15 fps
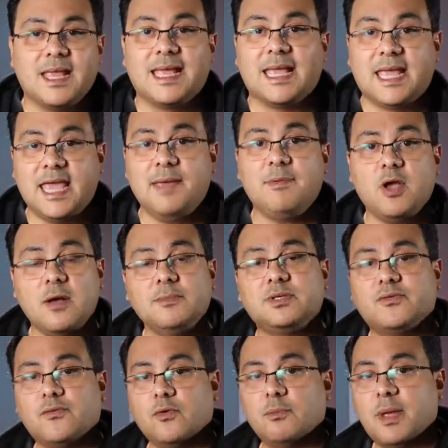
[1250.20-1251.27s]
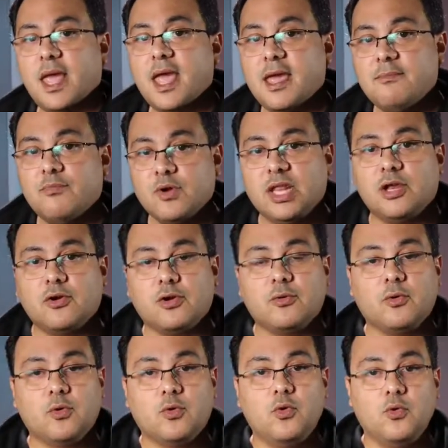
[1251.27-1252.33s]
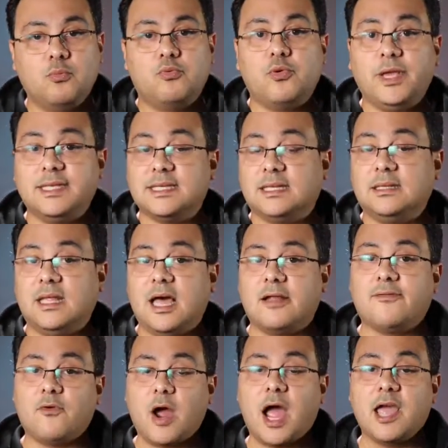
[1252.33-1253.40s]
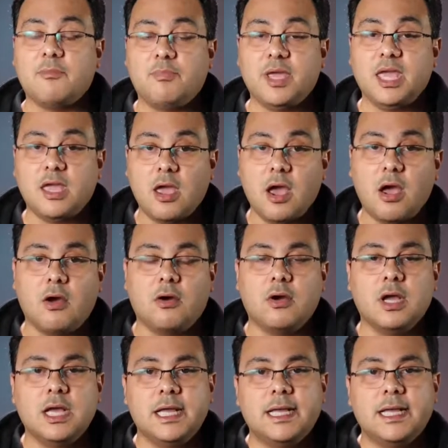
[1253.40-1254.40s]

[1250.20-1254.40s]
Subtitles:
Kip comes from a breeder who breeds a lot for IPO,